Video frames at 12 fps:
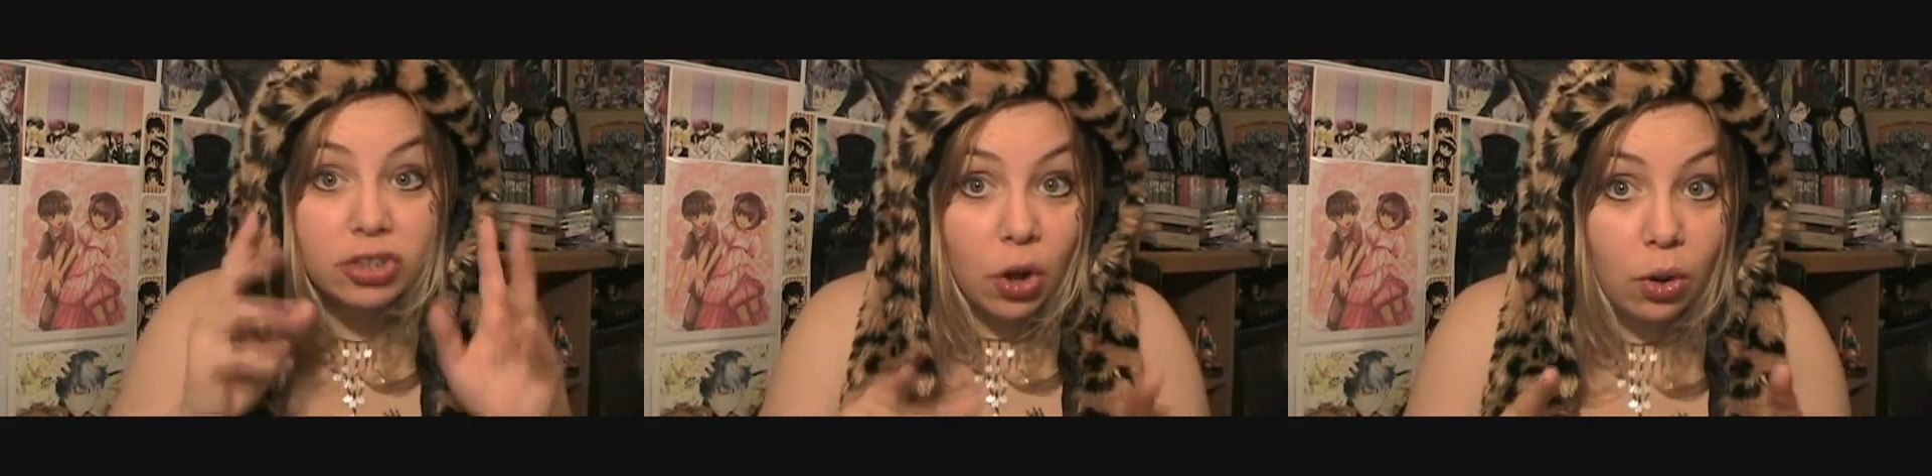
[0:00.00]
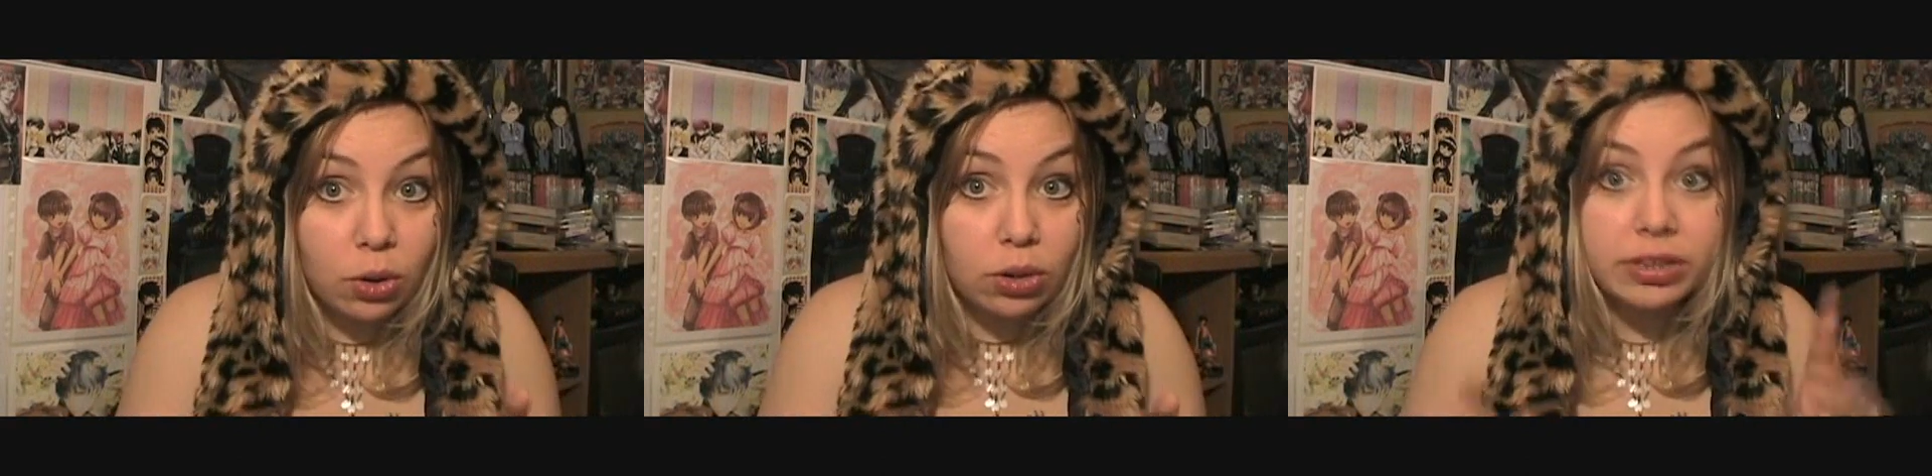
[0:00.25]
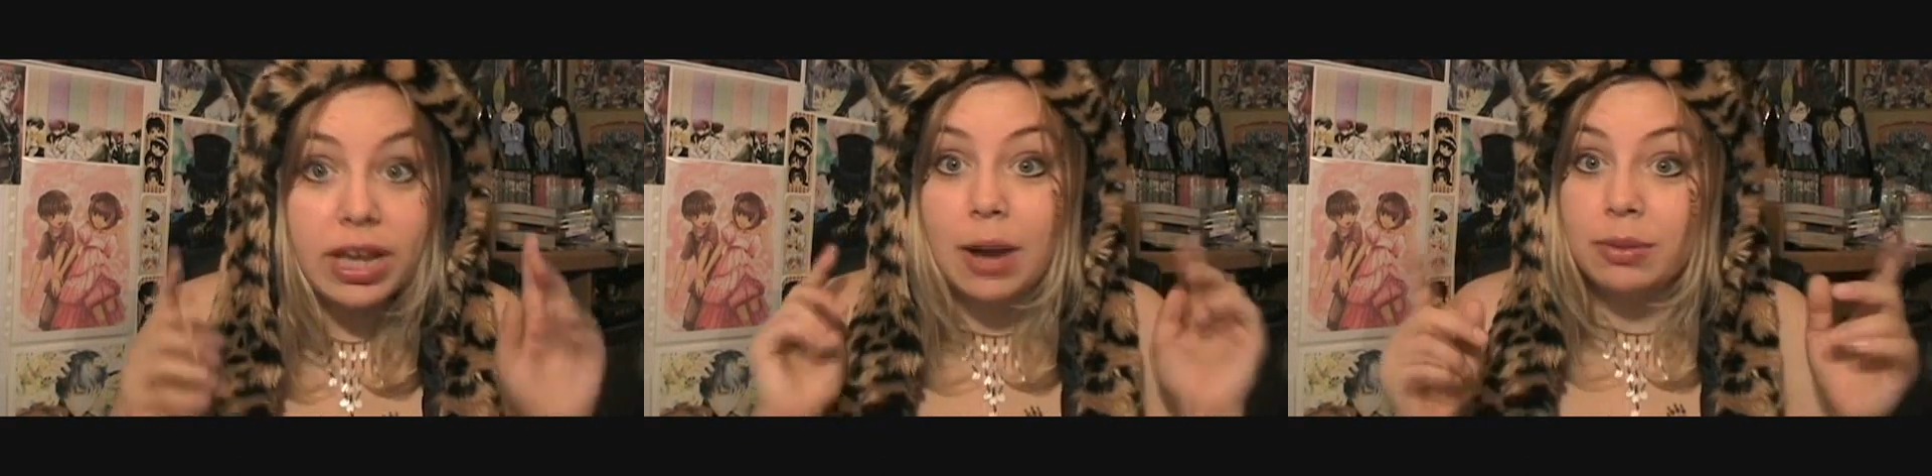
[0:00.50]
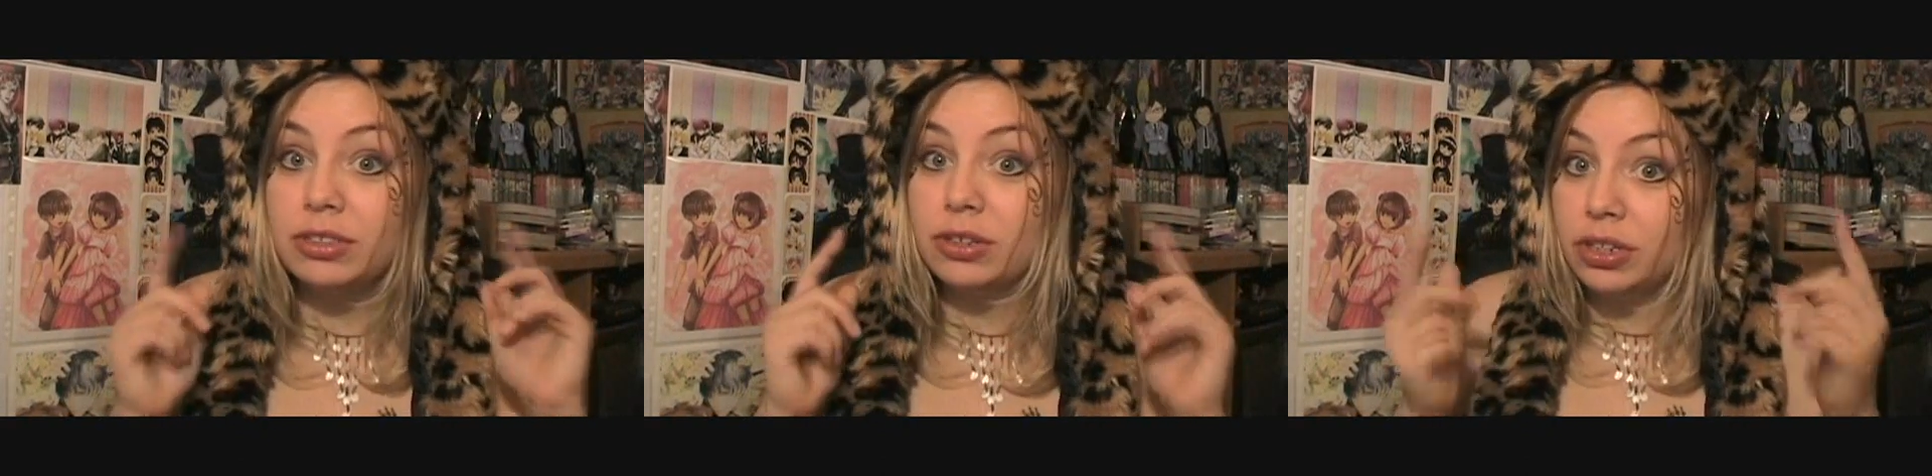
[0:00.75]
told
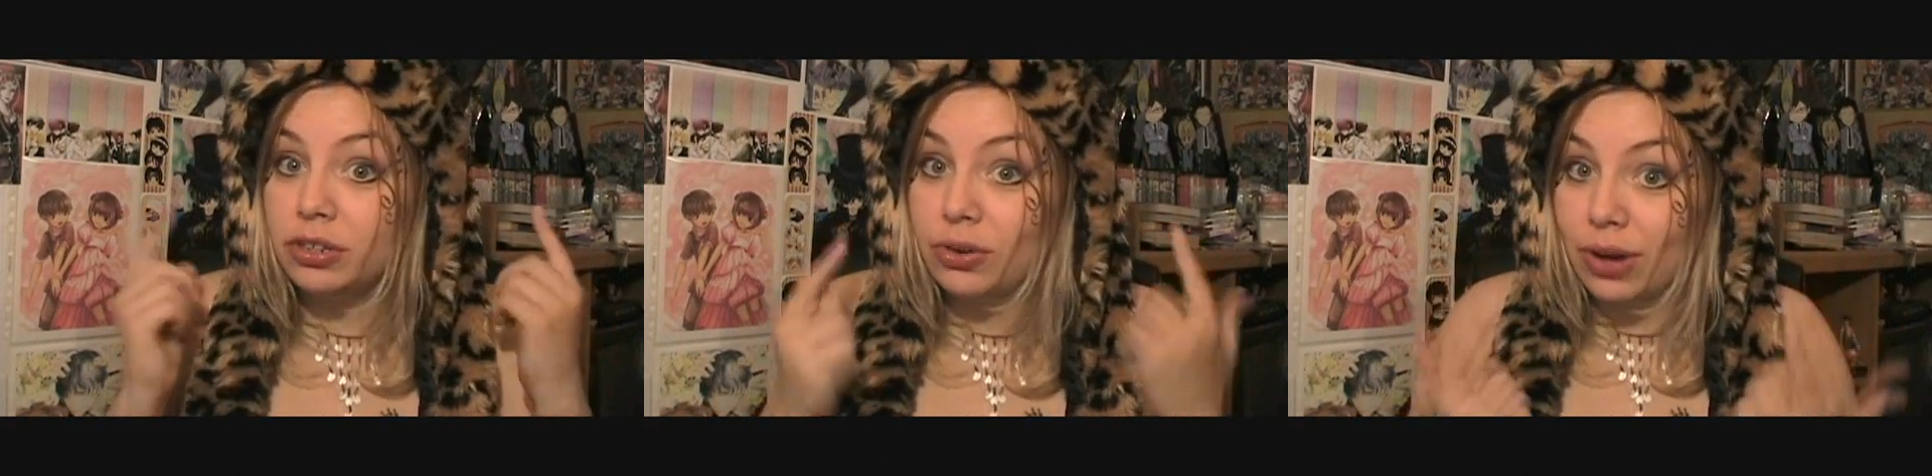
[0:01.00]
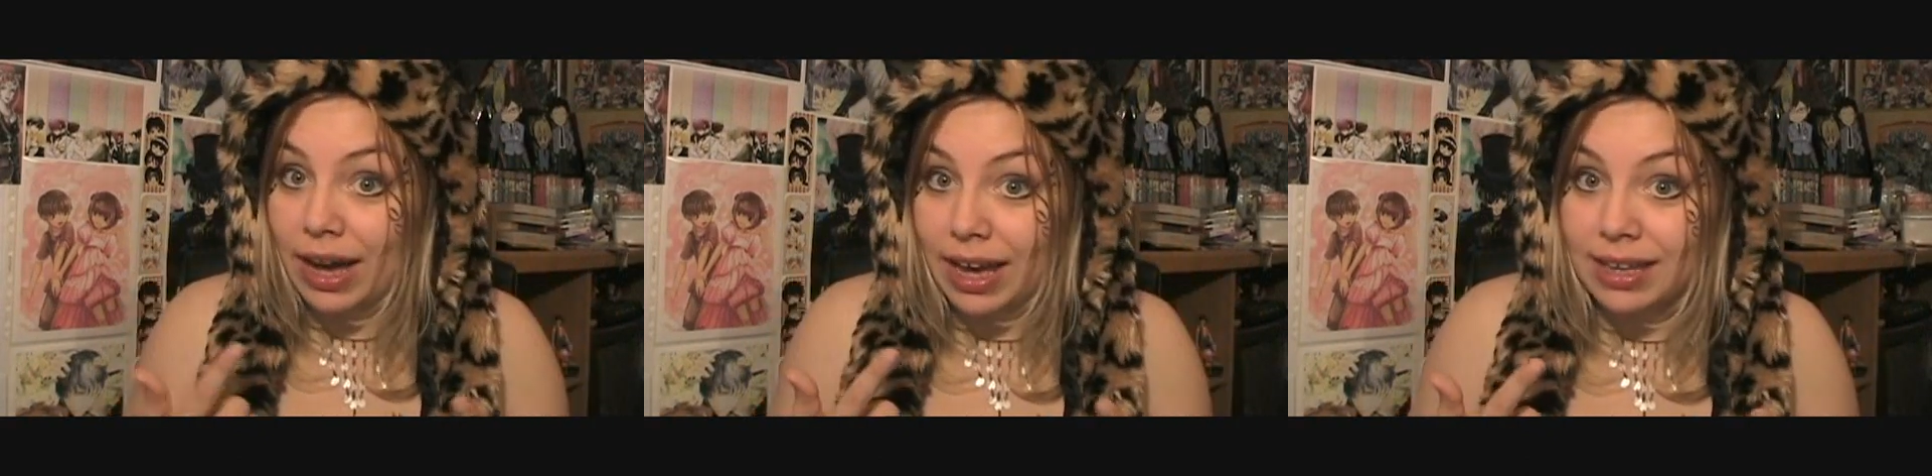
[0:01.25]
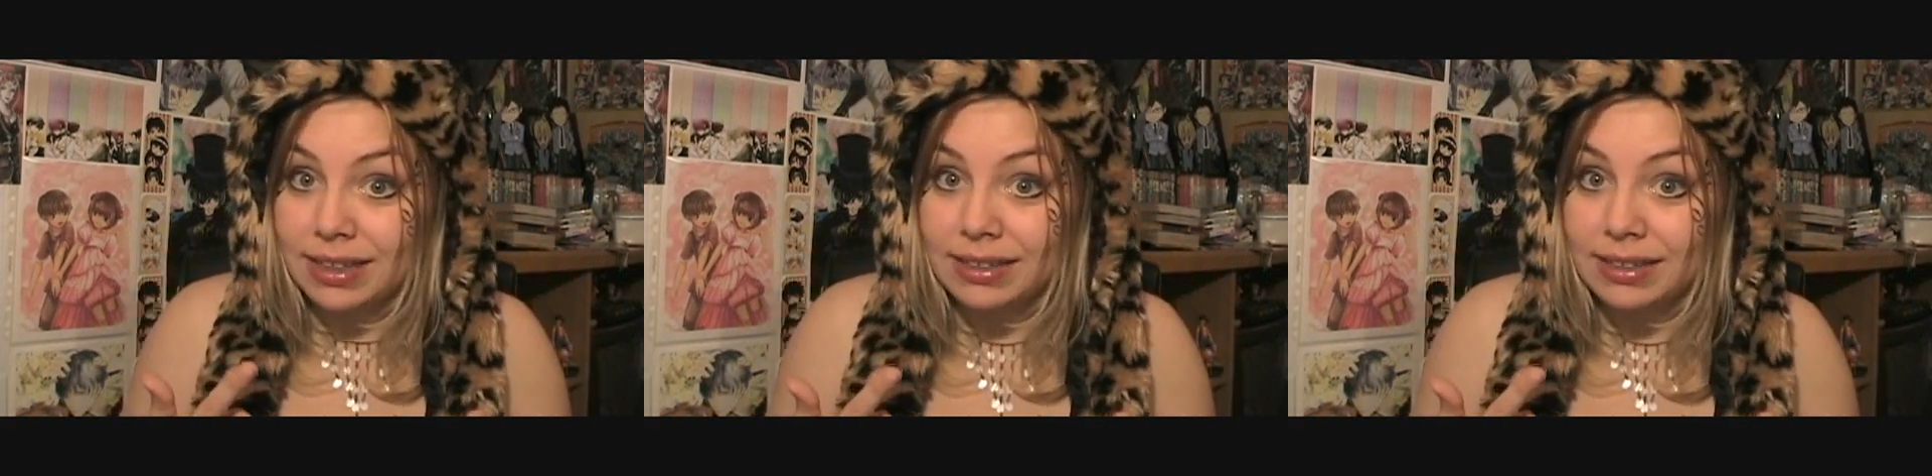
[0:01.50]
I was gonna cry.